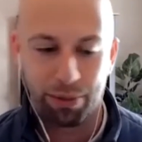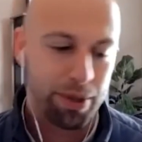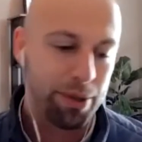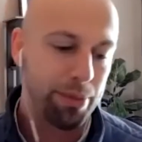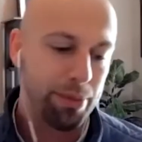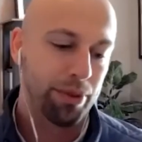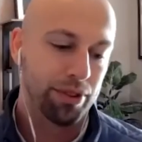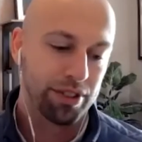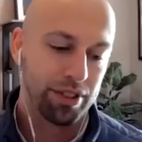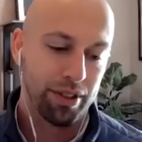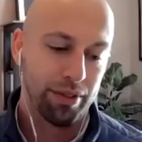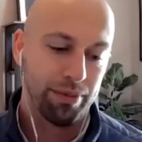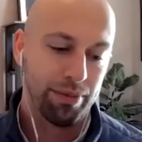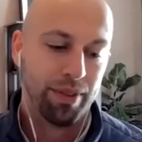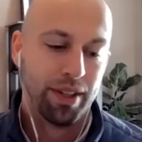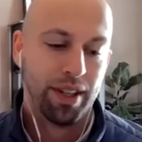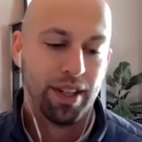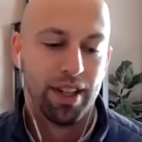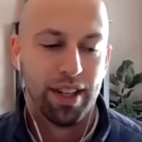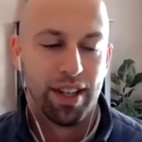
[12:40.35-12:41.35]
people so
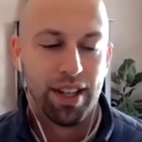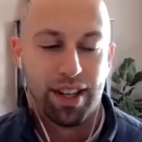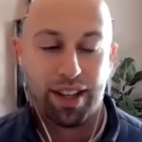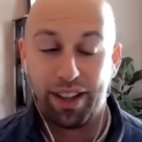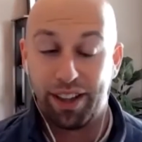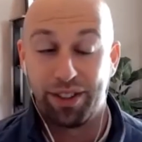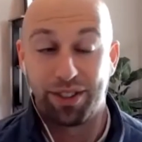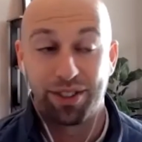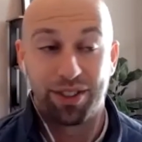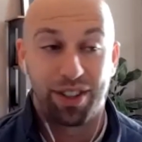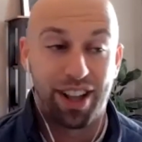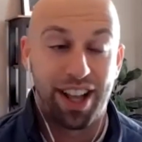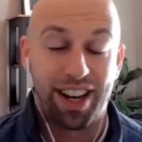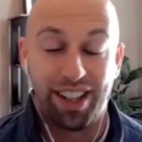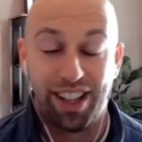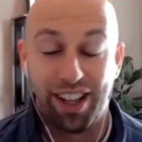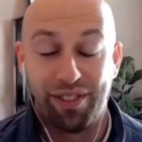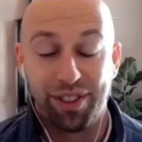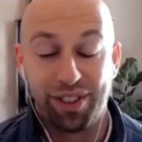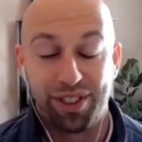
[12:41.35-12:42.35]
yeah there's a lot
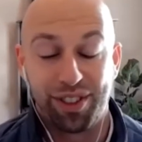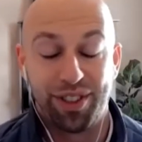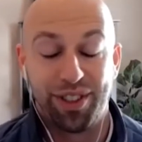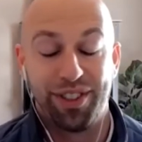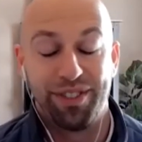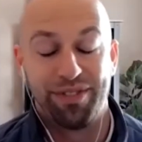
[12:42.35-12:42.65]
of levels to